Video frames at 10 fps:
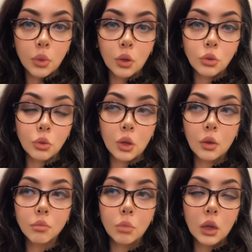because you
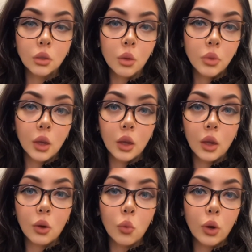can buy something and
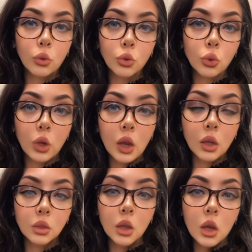get in 1 or 2
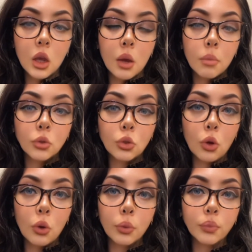days.
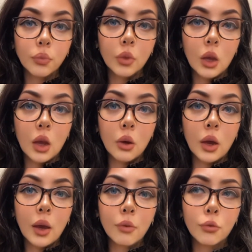So
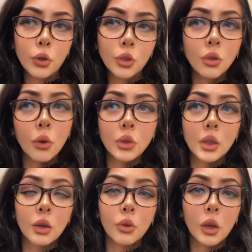at first I was
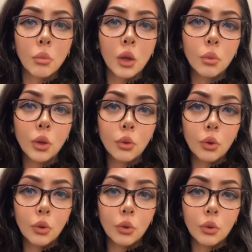like, okay, maybe, you
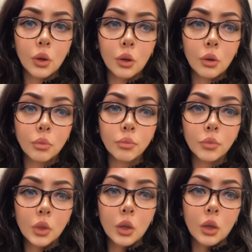know,
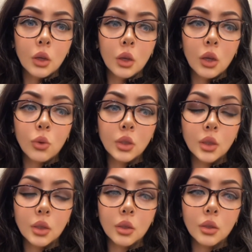it was
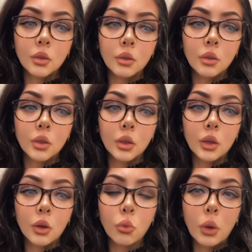a
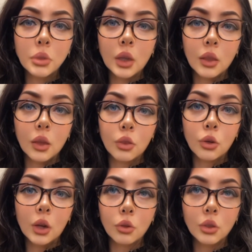website that
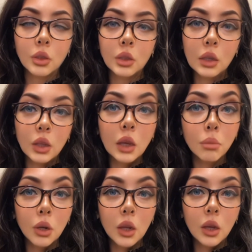they're stealing
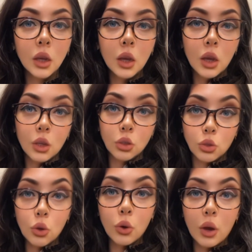money.
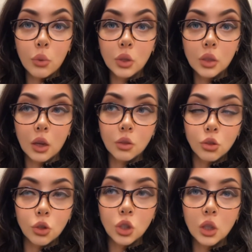So I was like
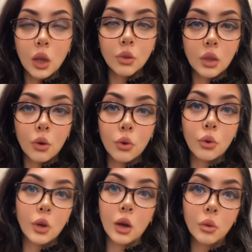searching that. I was like, oh
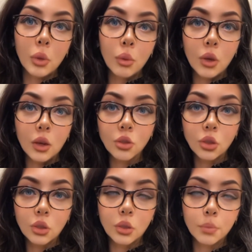God, maybe I
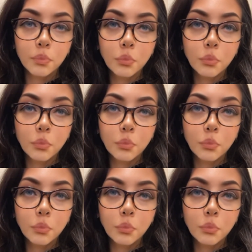just